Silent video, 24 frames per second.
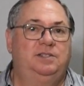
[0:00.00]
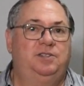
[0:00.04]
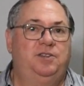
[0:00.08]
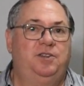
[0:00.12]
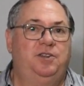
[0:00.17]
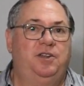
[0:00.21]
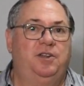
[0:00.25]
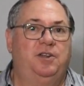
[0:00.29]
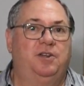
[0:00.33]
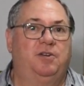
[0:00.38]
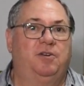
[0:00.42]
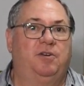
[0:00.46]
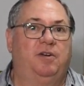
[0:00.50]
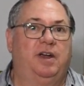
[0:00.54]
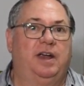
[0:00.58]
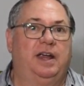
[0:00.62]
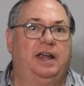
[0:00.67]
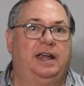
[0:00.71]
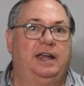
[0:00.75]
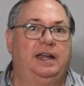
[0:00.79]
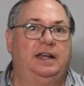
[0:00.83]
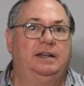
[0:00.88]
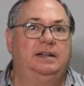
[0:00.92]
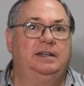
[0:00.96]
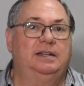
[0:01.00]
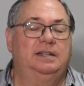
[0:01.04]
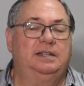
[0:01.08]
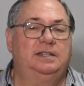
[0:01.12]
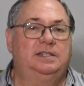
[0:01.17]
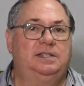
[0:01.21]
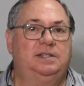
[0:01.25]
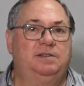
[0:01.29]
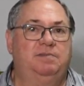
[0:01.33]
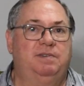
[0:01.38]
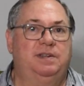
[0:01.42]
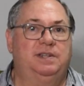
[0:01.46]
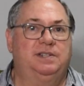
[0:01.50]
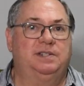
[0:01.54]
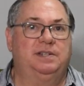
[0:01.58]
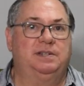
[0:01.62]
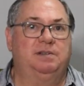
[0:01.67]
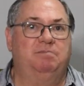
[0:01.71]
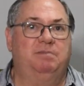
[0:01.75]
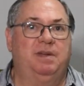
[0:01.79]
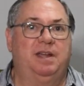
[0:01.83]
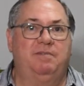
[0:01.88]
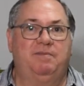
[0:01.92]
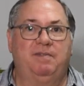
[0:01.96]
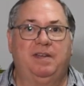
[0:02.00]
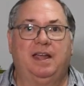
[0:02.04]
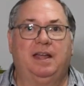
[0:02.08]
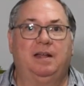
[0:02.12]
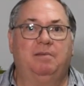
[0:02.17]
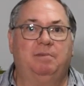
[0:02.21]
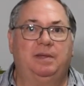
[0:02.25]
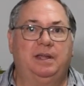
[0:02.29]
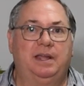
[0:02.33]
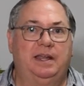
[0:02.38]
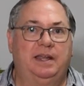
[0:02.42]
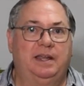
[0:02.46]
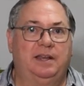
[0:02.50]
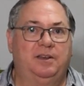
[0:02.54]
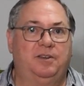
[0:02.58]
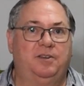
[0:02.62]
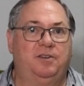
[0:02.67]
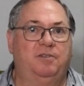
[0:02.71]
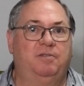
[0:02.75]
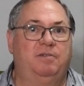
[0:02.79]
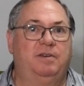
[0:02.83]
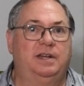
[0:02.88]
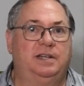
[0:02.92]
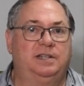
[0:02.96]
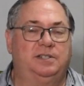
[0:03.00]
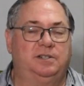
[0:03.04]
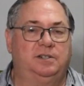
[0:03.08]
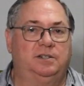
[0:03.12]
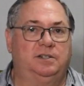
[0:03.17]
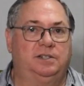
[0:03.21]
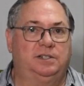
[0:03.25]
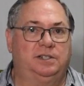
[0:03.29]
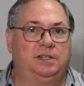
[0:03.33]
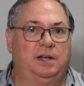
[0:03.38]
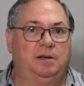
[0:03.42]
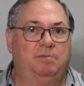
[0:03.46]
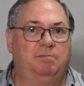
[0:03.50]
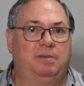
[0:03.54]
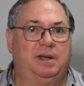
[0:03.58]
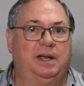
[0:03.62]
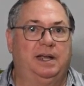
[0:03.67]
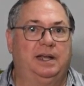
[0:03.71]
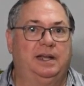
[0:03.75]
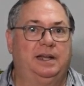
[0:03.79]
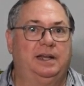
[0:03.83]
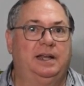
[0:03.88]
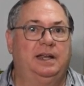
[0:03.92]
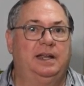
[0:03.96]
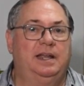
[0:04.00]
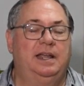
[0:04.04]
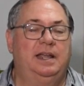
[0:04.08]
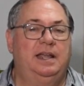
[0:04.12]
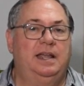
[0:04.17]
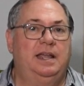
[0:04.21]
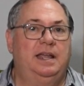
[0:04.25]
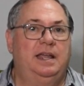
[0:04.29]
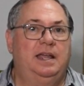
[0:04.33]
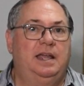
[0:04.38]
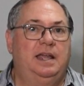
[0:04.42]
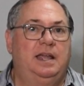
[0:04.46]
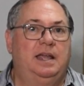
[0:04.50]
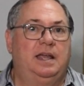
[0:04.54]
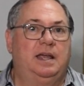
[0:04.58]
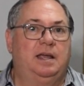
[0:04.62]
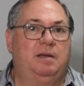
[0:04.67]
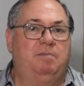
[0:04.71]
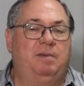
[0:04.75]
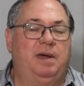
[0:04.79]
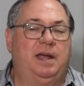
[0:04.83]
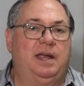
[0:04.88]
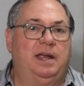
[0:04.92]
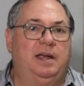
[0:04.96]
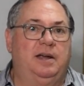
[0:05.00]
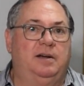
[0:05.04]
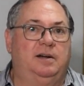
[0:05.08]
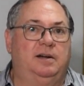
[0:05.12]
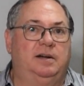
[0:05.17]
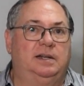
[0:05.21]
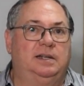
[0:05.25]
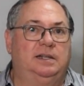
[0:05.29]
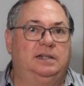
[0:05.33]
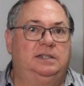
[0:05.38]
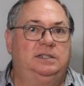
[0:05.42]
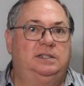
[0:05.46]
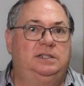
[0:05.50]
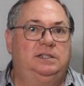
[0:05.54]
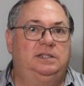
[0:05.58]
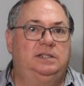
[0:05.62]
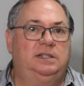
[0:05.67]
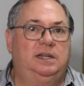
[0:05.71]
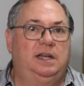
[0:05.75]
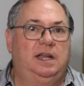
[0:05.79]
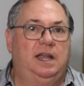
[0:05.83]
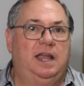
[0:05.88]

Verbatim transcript: to Ukraine to visit my family and do research on my my heritage.